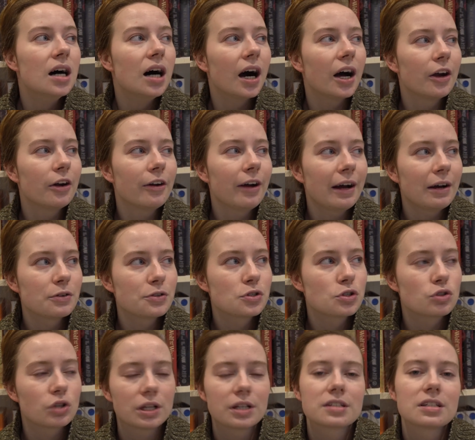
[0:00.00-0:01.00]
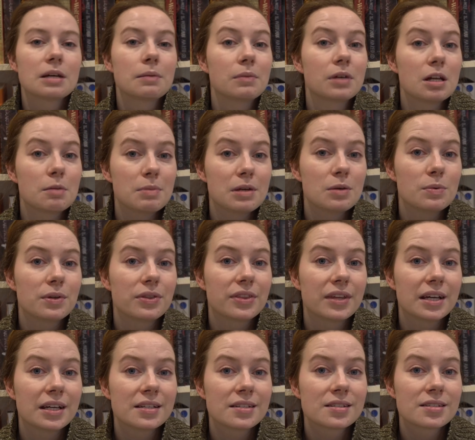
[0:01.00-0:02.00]
I don't know how strict I'm going to be with
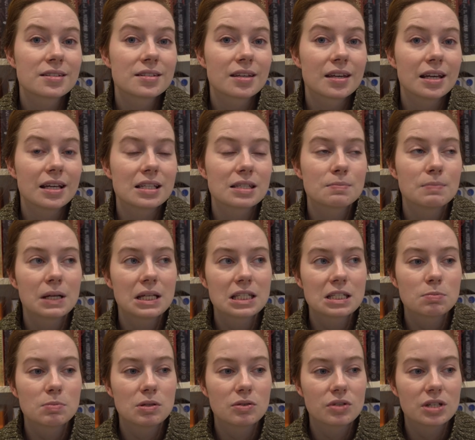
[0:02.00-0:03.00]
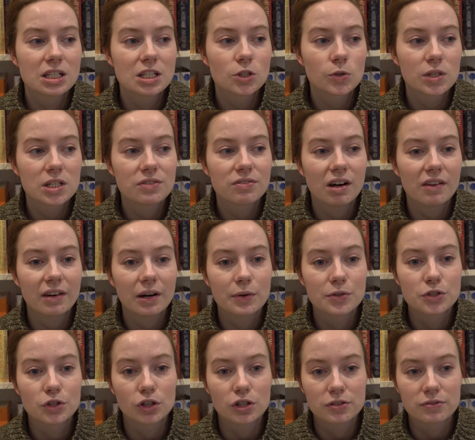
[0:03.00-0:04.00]
this. It's meant to be reading 25 hours
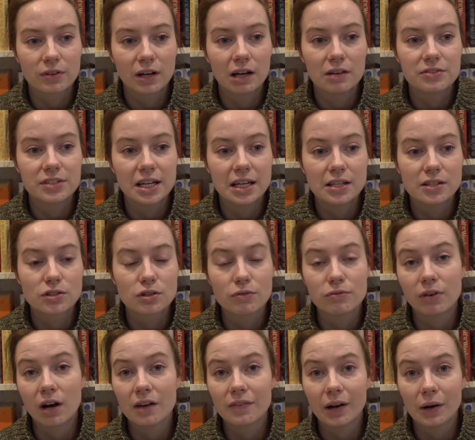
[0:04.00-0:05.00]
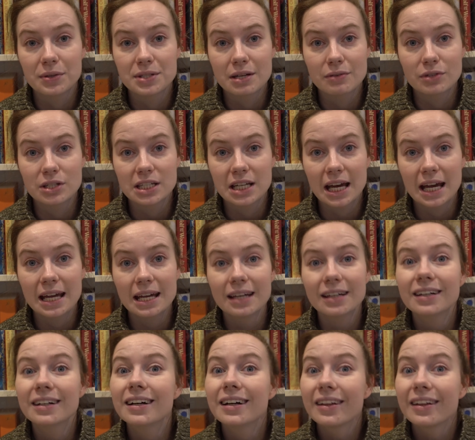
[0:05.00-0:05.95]
across 5 days, so 5 hours every day.